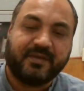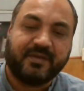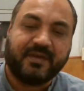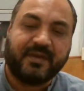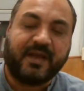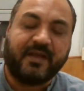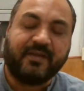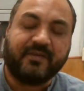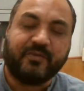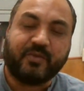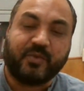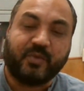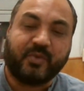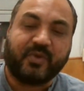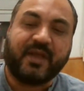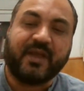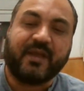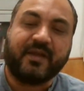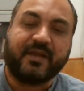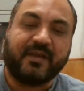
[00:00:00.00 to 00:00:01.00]
Qiyas, through
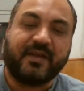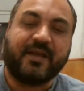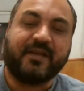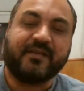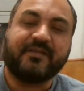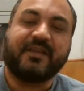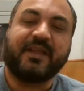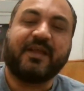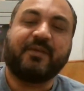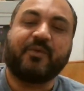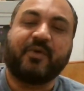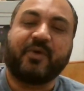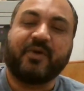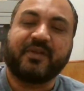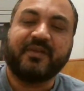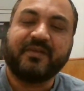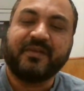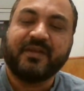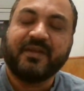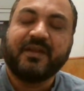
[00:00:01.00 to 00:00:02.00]
qiyas, they have got
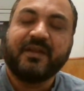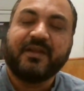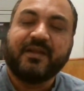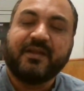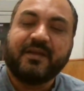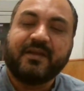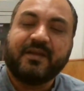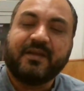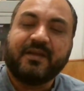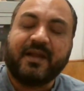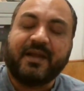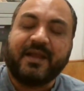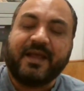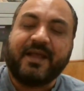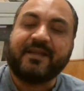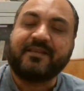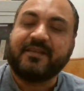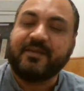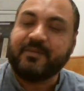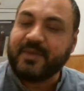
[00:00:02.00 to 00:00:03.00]
this
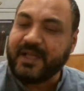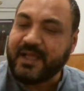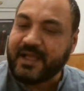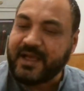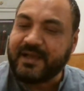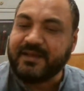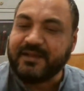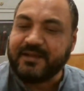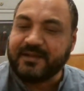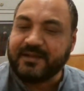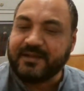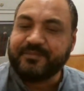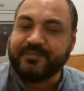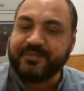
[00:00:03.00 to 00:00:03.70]
al-hasib al-ali,